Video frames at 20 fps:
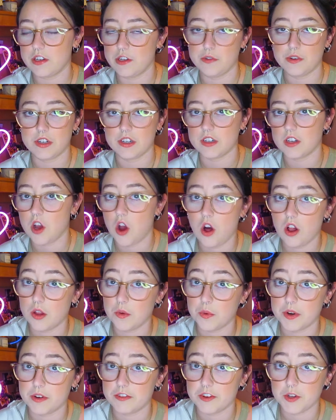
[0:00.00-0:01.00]
You can call it
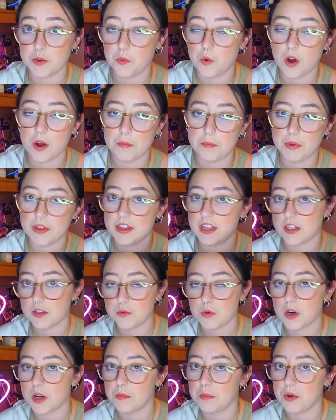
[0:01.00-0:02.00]
whatever you want, but that's
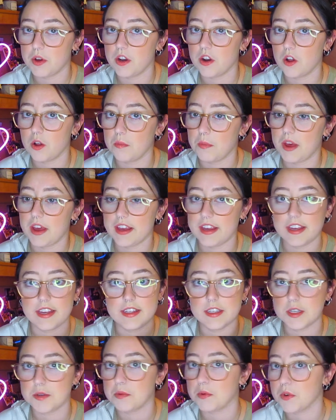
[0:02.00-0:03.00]
where I put all my
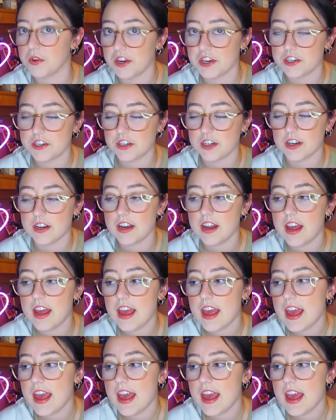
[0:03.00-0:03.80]
inspiration.